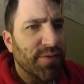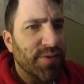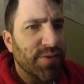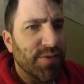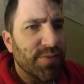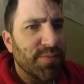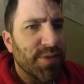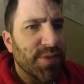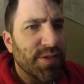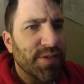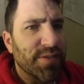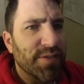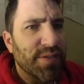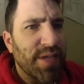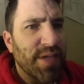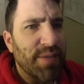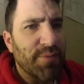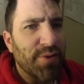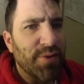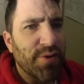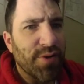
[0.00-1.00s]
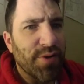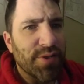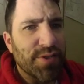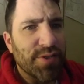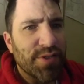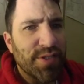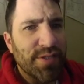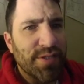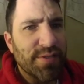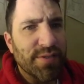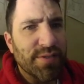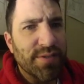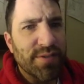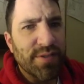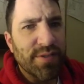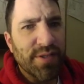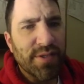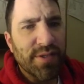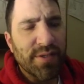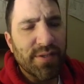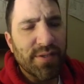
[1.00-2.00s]
the spirits came across Jesus,
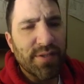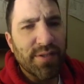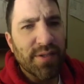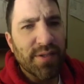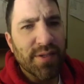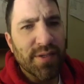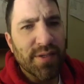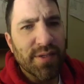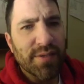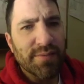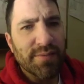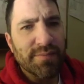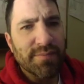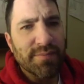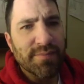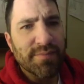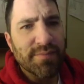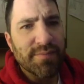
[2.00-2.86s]
they um,